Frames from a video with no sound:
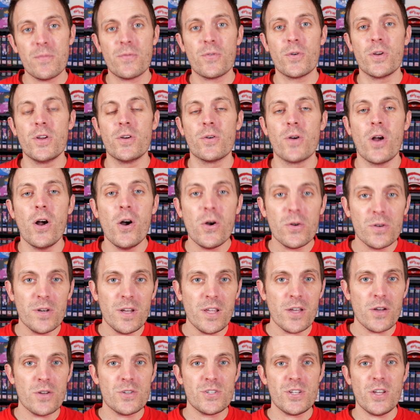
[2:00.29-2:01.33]
for your own
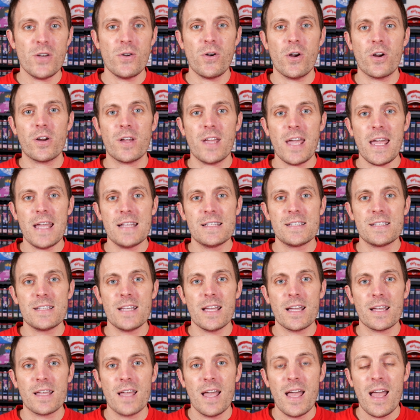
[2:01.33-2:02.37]
Neo Geo Arcade
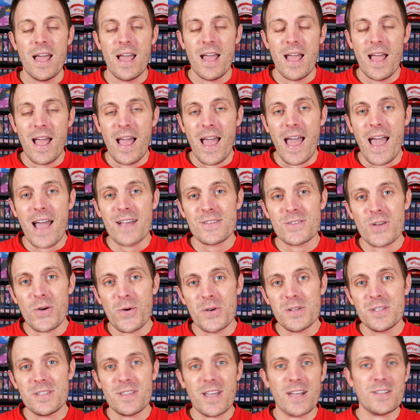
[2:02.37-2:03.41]
Stick. As
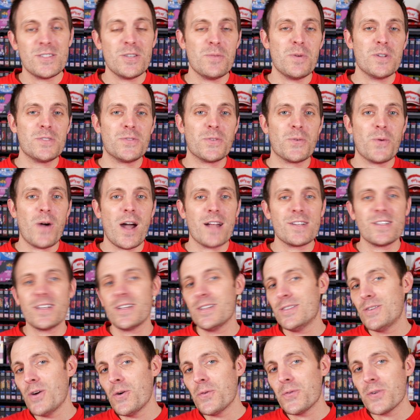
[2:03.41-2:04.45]
always, thanks so much for
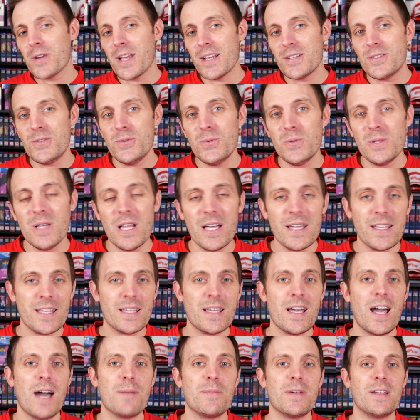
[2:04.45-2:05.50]
watching. Don't forget to like,
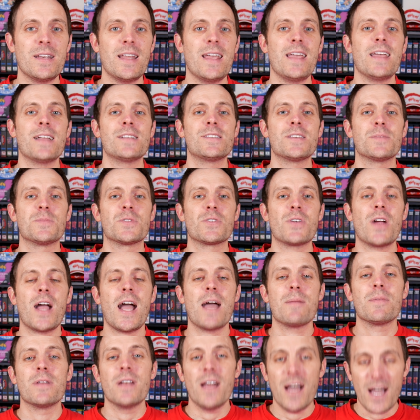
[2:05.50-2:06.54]
comment, and
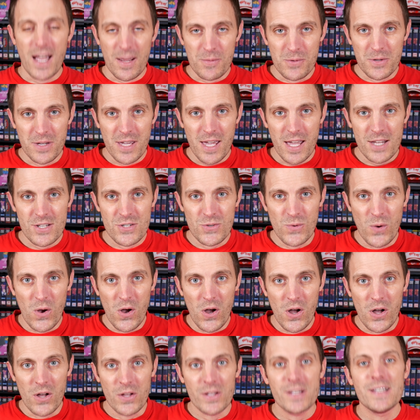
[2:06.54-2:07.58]
subscribe, and I will catch you
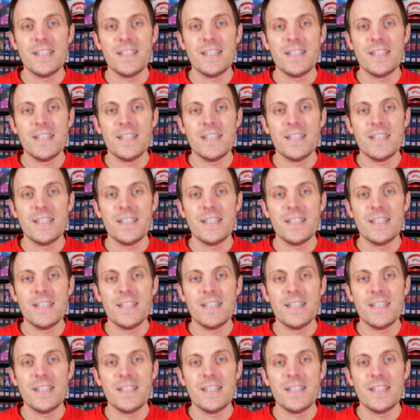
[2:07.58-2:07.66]
all